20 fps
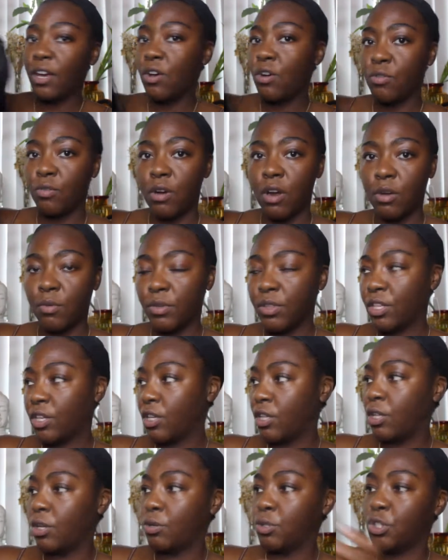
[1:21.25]
go wrong with a
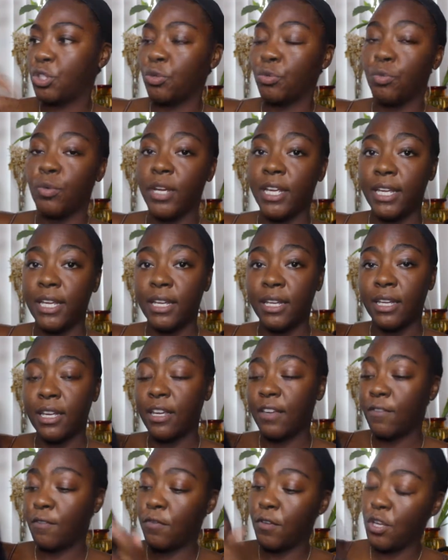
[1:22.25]
closure wig
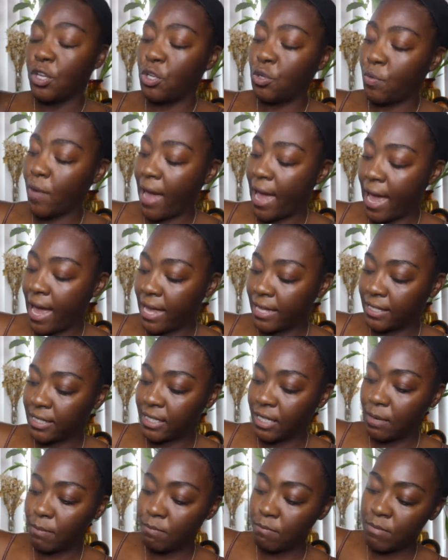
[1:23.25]
if you
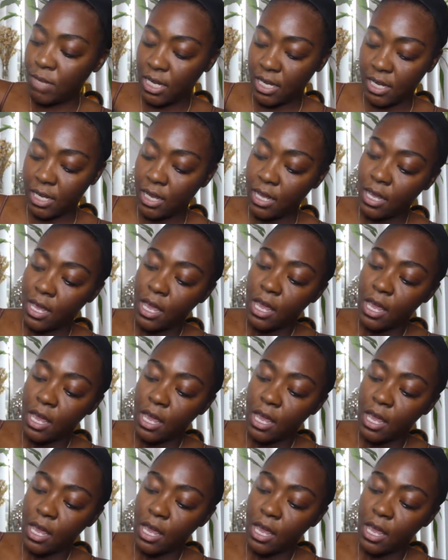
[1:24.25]
ask me.